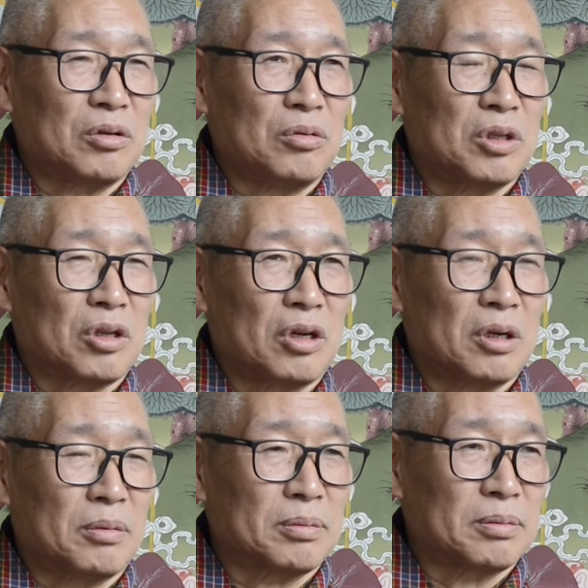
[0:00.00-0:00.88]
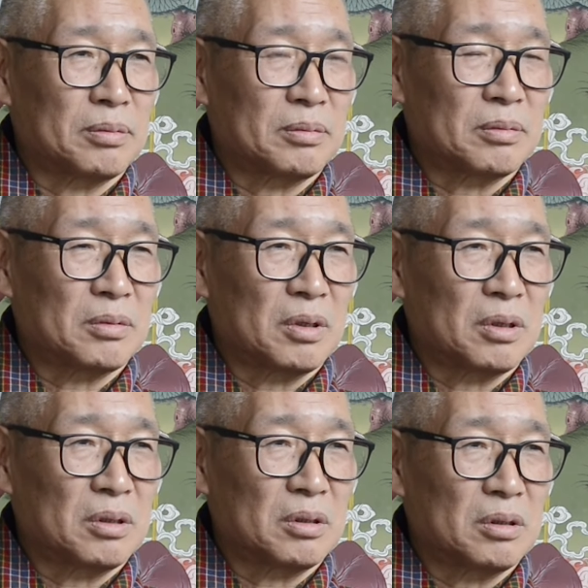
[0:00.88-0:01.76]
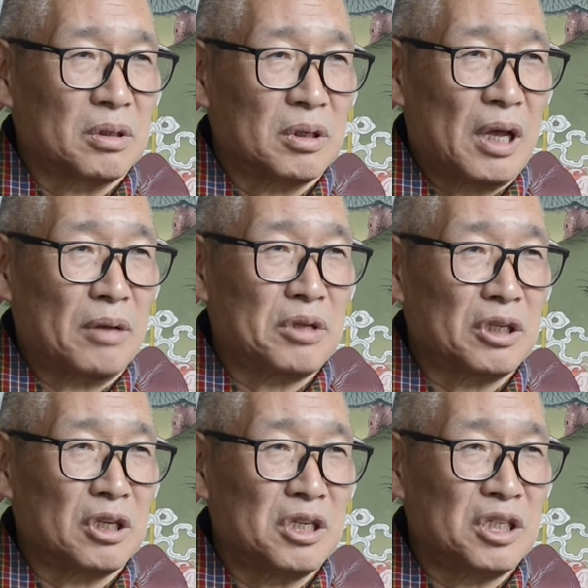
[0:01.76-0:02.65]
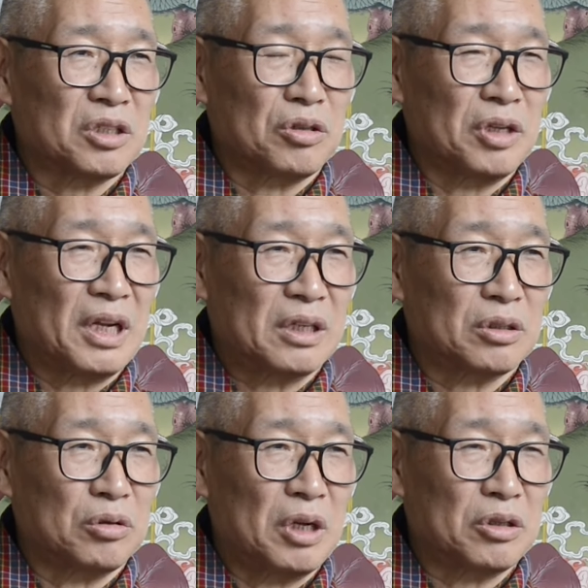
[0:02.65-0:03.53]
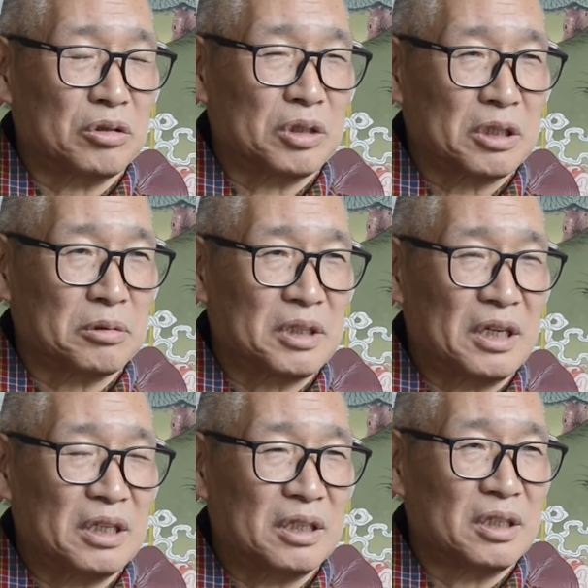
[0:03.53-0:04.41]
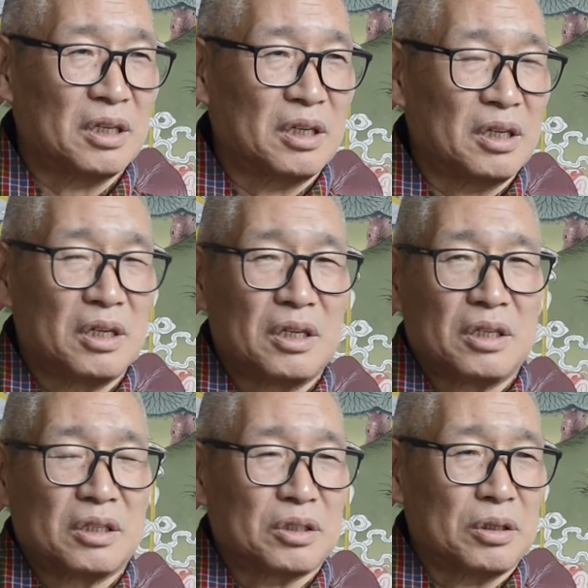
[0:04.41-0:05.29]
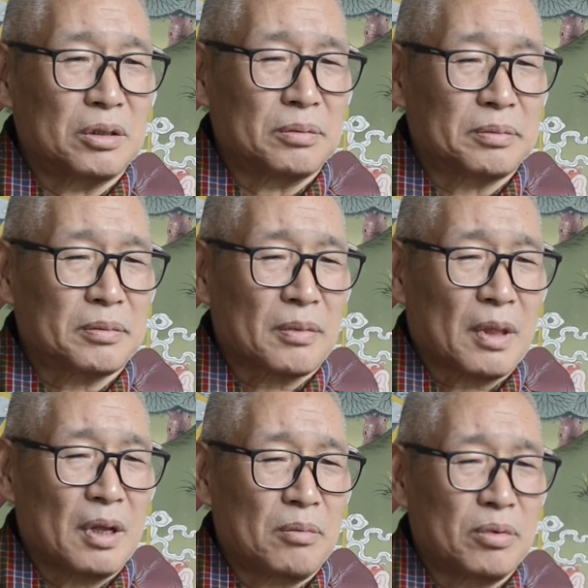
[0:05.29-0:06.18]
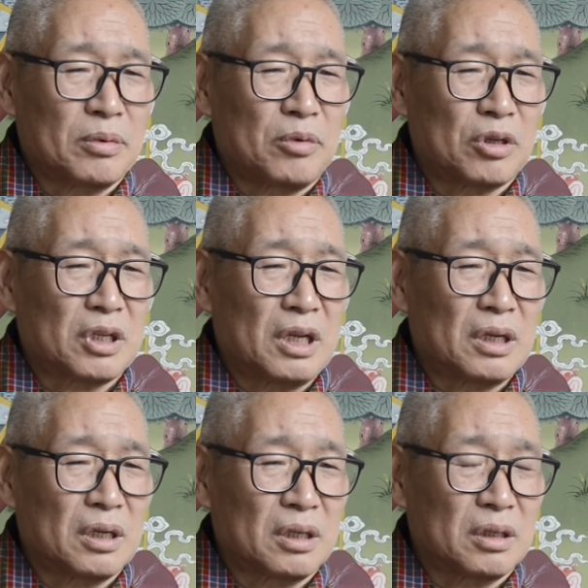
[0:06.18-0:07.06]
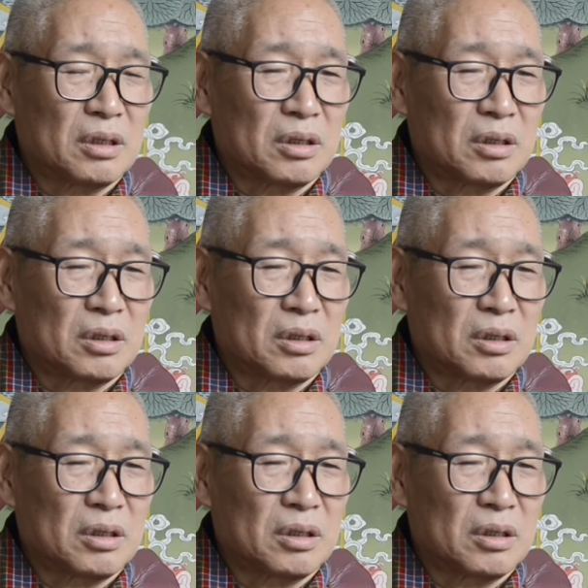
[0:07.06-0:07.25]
we thought of everything hinges on that, so we had to expedite it. So Fourth King